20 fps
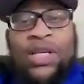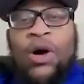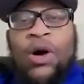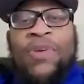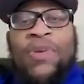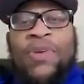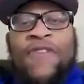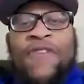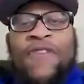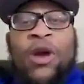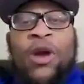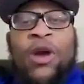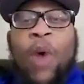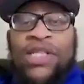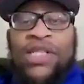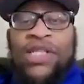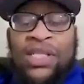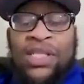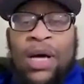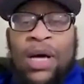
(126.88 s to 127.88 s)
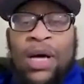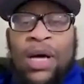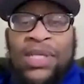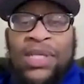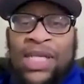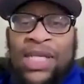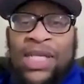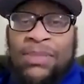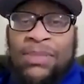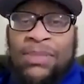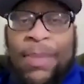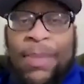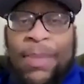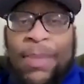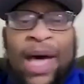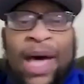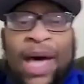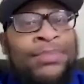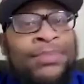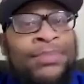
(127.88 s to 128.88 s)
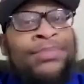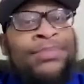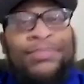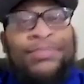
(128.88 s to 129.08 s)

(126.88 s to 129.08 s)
going to be fun to watch this coming season, my man.